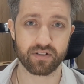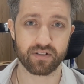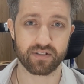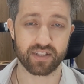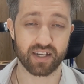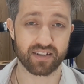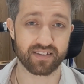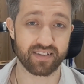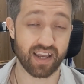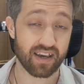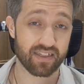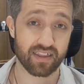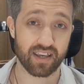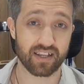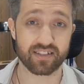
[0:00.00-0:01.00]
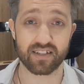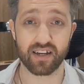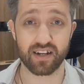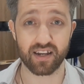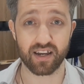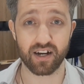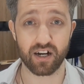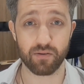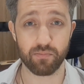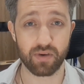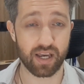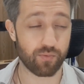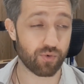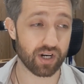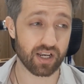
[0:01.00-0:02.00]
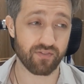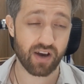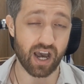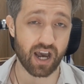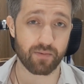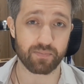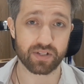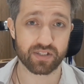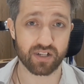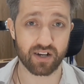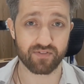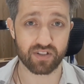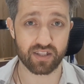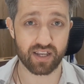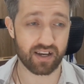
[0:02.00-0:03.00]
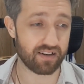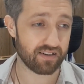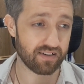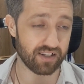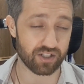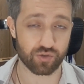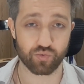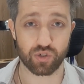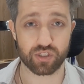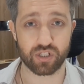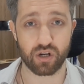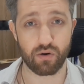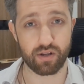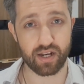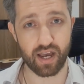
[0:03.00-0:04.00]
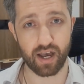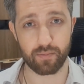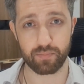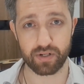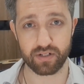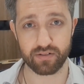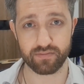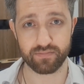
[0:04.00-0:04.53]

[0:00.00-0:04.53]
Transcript: That death is going to come and whatever happens after that is what's going to happen.